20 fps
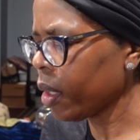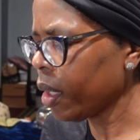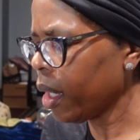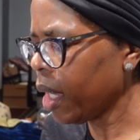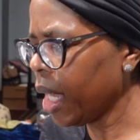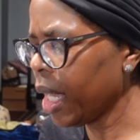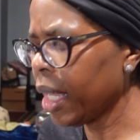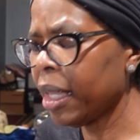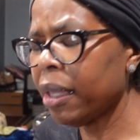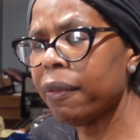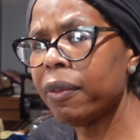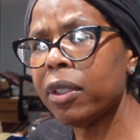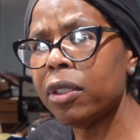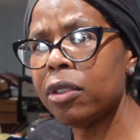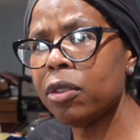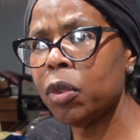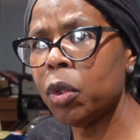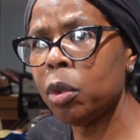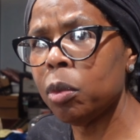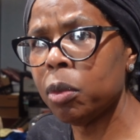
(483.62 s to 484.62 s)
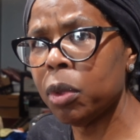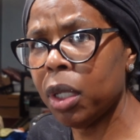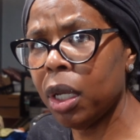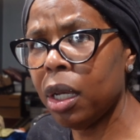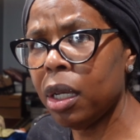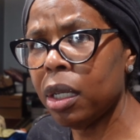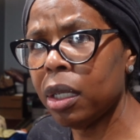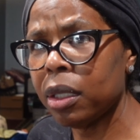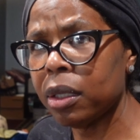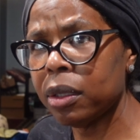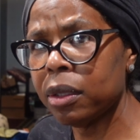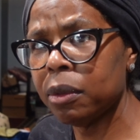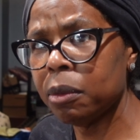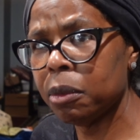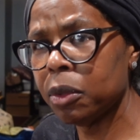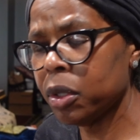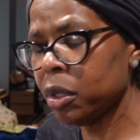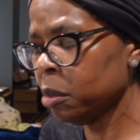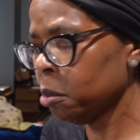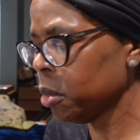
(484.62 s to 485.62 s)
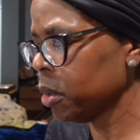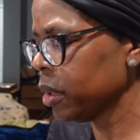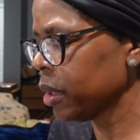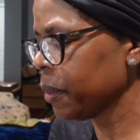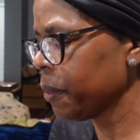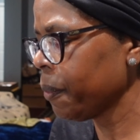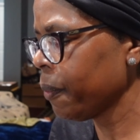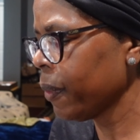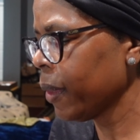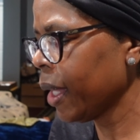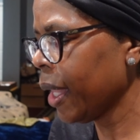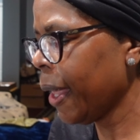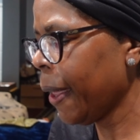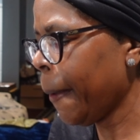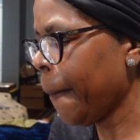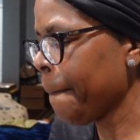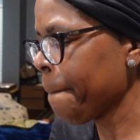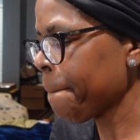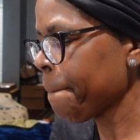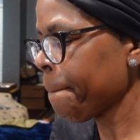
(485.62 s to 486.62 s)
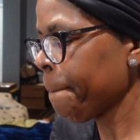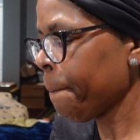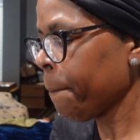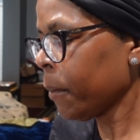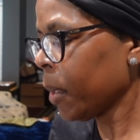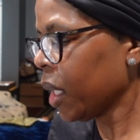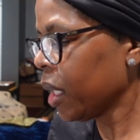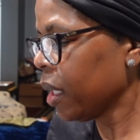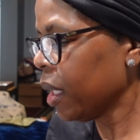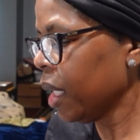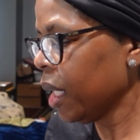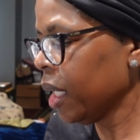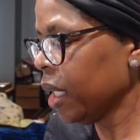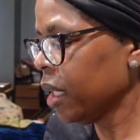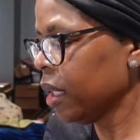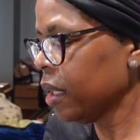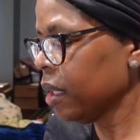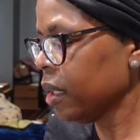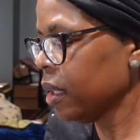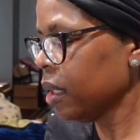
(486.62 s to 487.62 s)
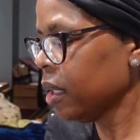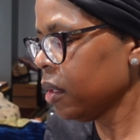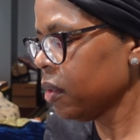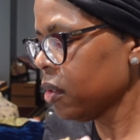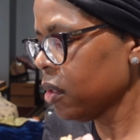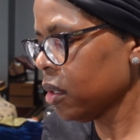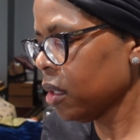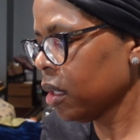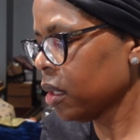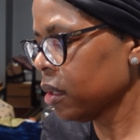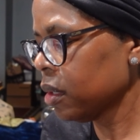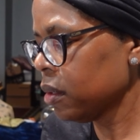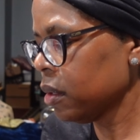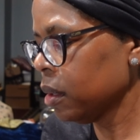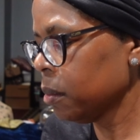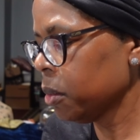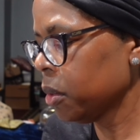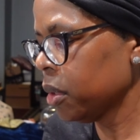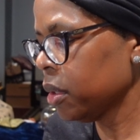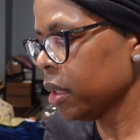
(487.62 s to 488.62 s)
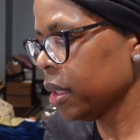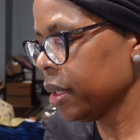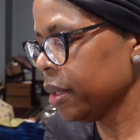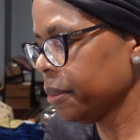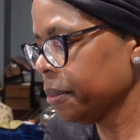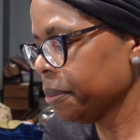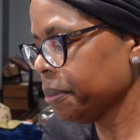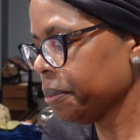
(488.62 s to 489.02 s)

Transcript: I have the Snoop Dogg cookbook. And his chocolate chip cookie,